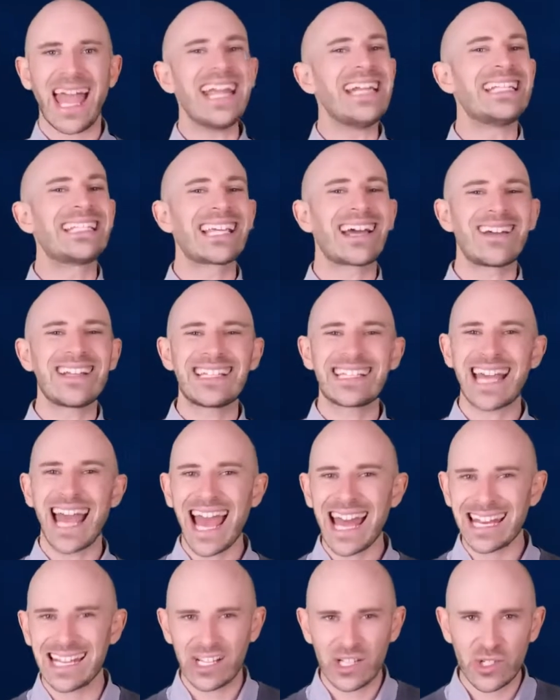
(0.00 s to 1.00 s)
A
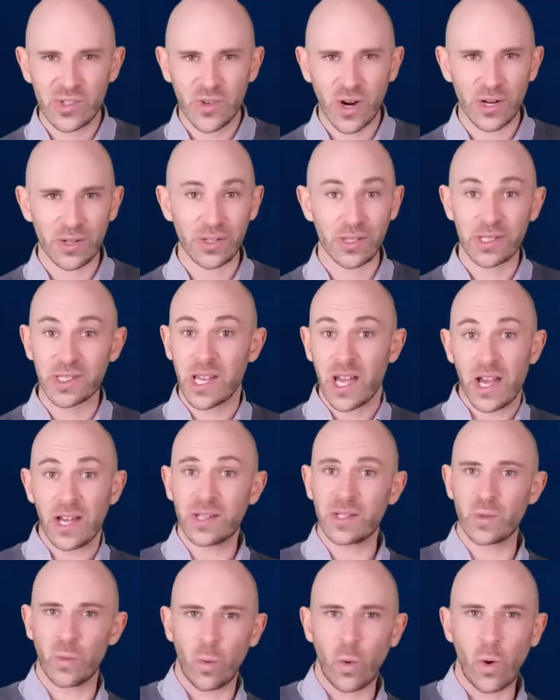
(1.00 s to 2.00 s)
titanic struggle
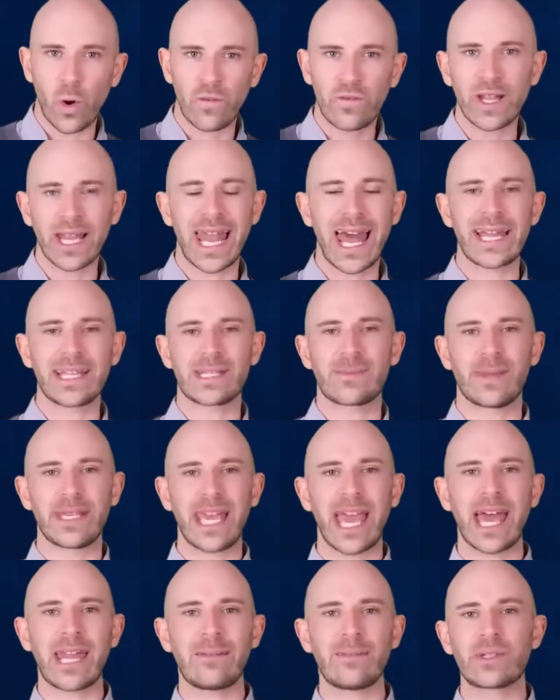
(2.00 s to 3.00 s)
turned war for land
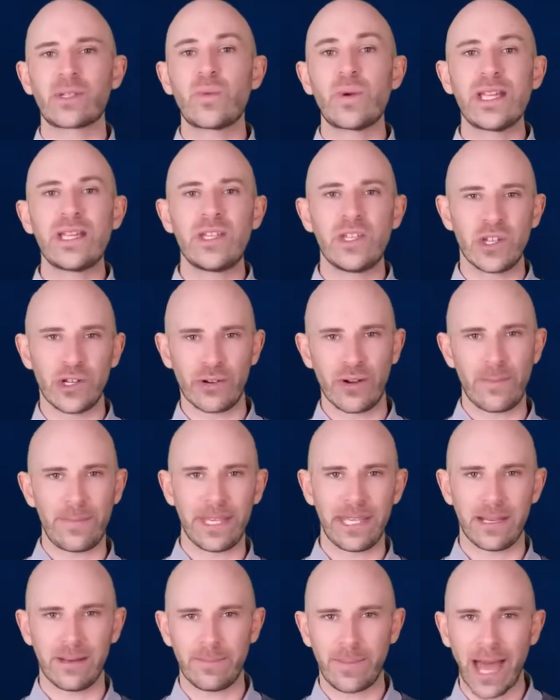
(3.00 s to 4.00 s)
began between
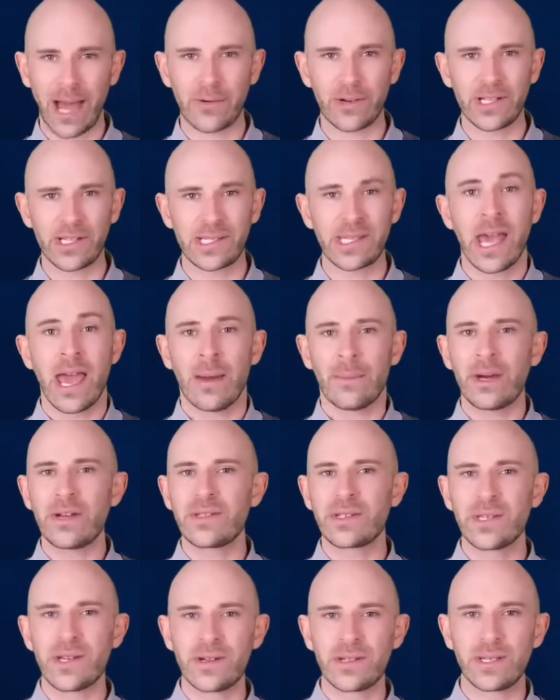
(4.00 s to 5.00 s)
European powers,
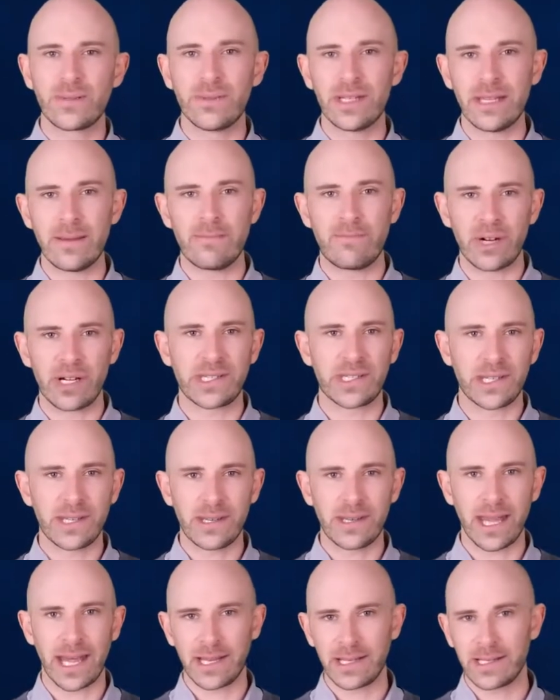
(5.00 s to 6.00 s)
most notably
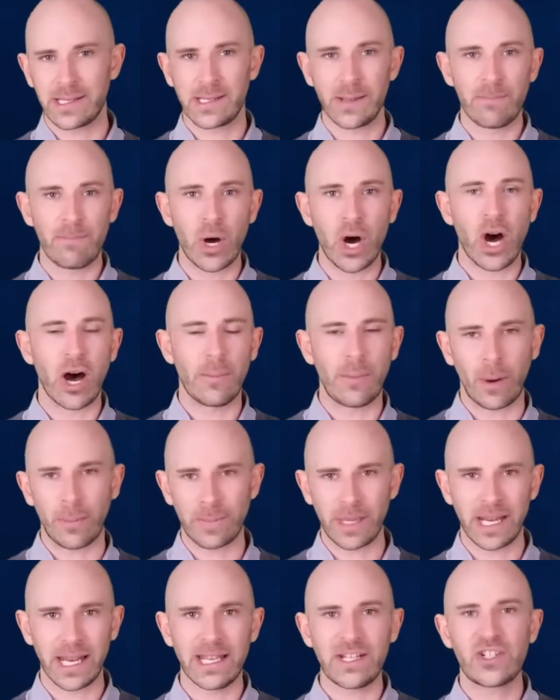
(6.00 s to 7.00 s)
Britain and the Boer
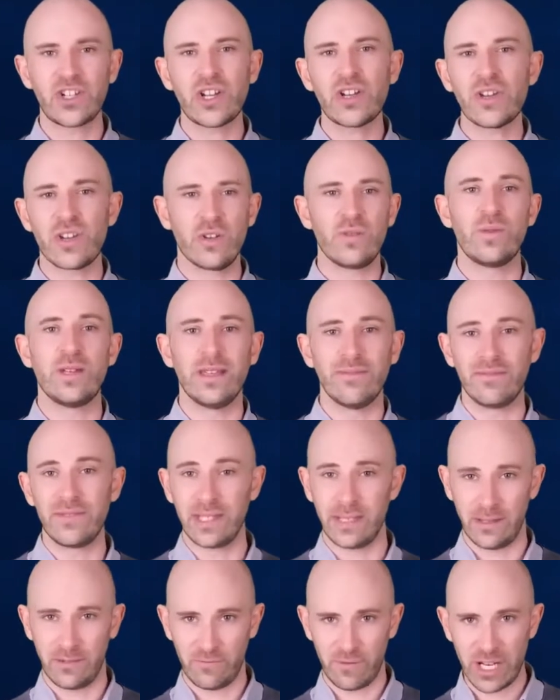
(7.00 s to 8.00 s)
population who
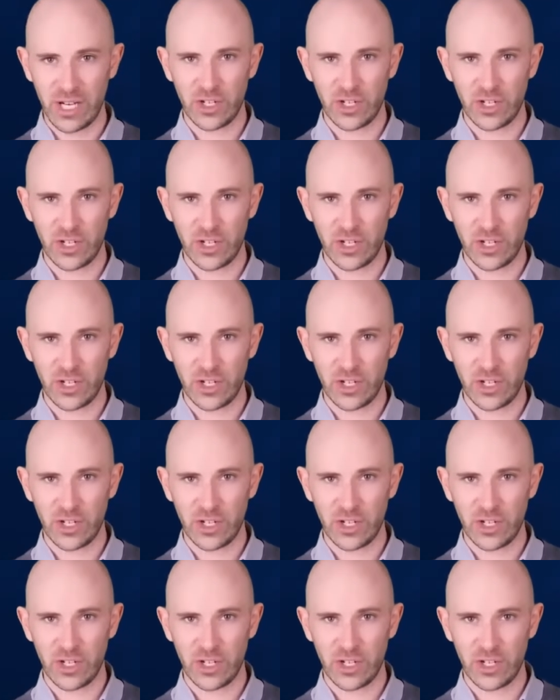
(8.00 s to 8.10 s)
lived in the